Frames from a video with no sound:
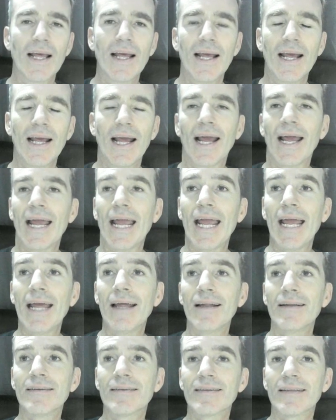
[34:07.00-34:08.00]

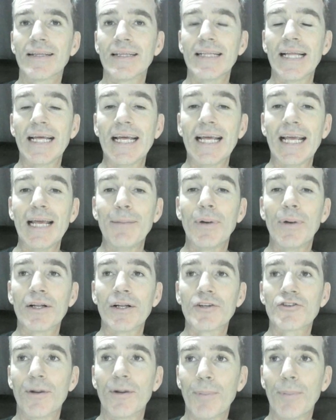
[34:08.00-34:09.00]
Here's the eBird
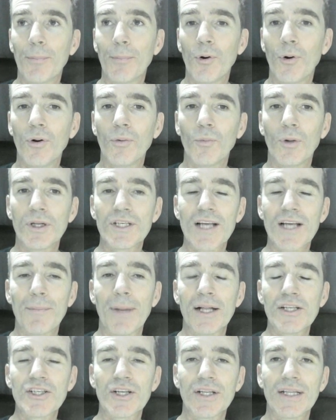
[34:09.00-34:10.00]
trip report, which I
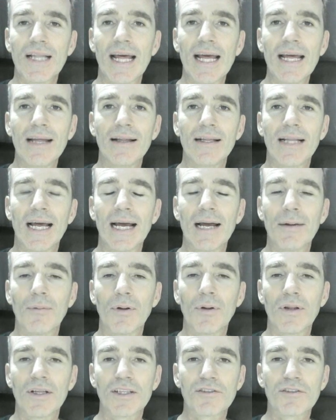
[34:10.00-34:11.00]
mentioned there on
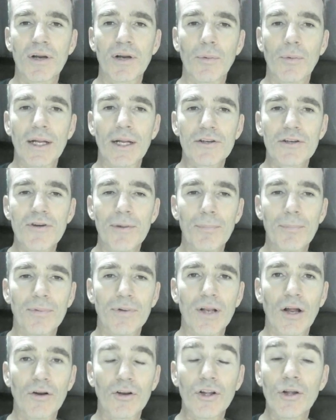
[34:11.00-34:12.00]
this 3-week trip.
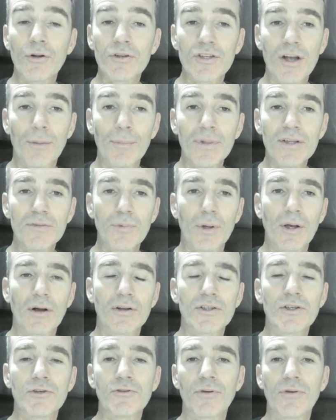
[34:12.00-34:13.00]
Not huge numbers. We got
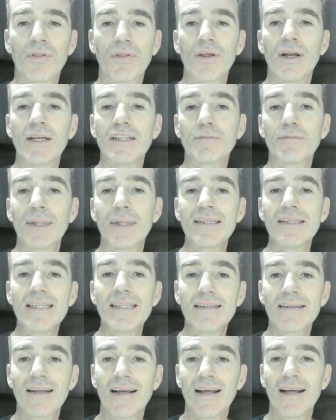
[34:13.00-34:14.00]
230 species,
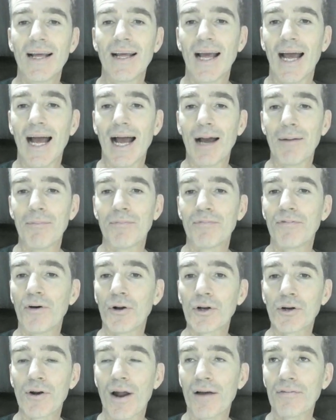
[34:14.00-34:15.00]

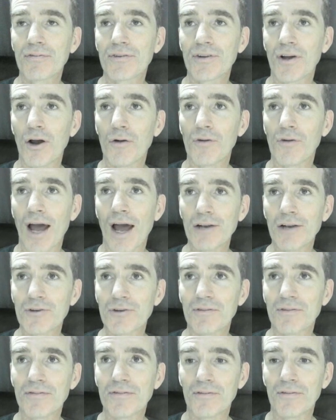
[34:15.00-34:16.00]
photographed over
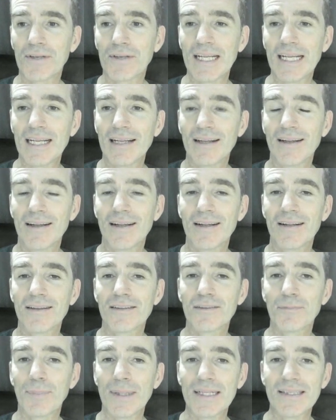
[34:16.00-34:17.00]
150
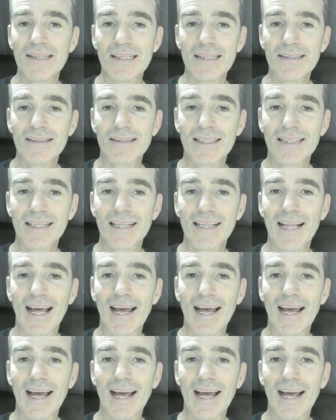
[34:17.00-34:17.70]
species there.